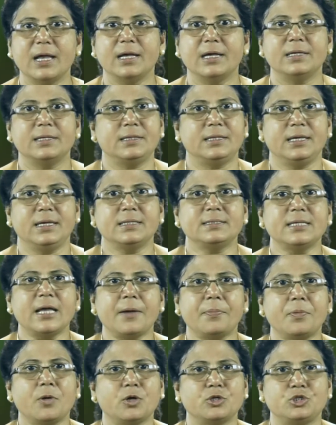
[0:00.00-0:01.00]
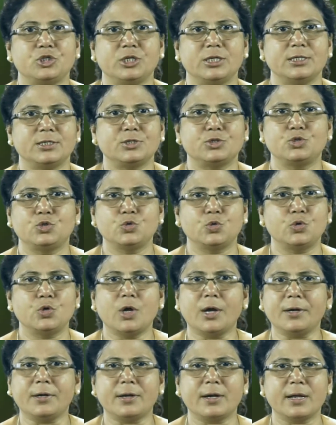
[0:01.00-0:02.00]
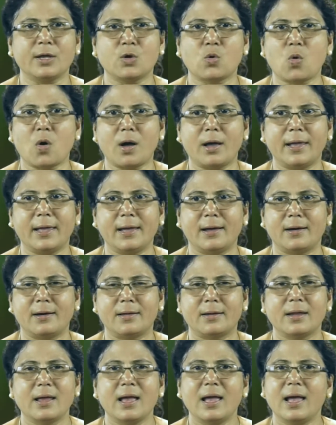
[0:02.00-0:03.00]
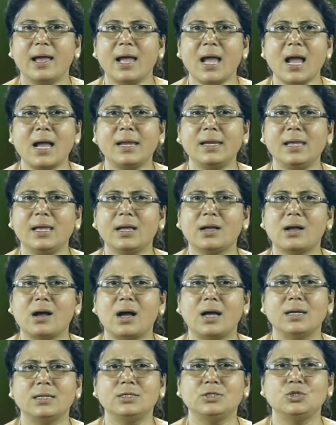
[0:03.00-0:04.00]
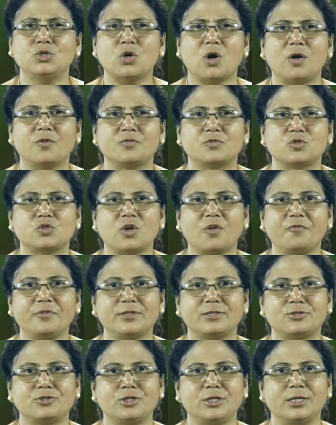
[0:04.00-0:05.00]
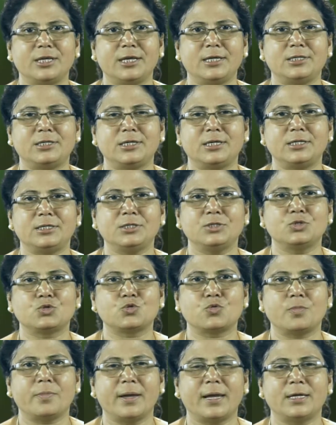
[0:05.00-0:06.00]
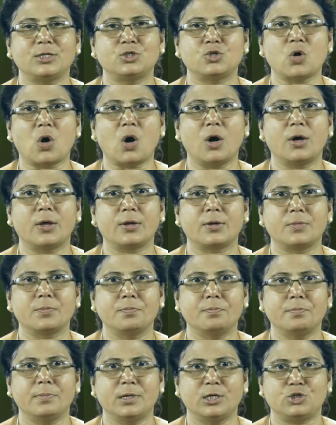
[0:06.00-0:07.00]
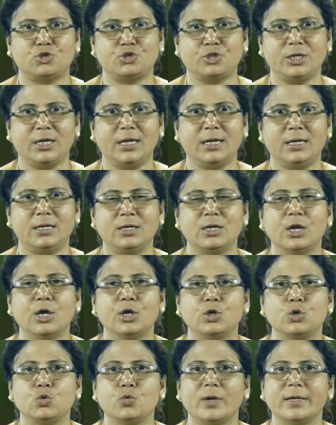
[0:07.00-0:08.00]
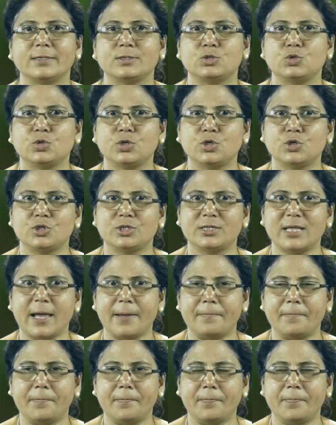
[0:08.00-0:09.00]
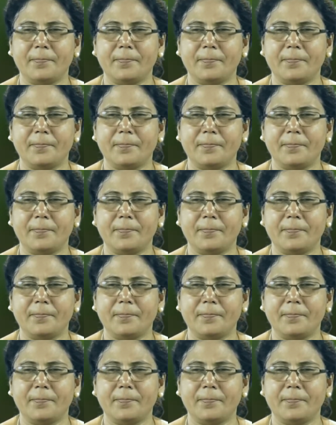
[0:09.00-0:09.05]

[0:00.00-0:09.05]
These approaches do not require any kind of sophisticated instrument or machine to execute them.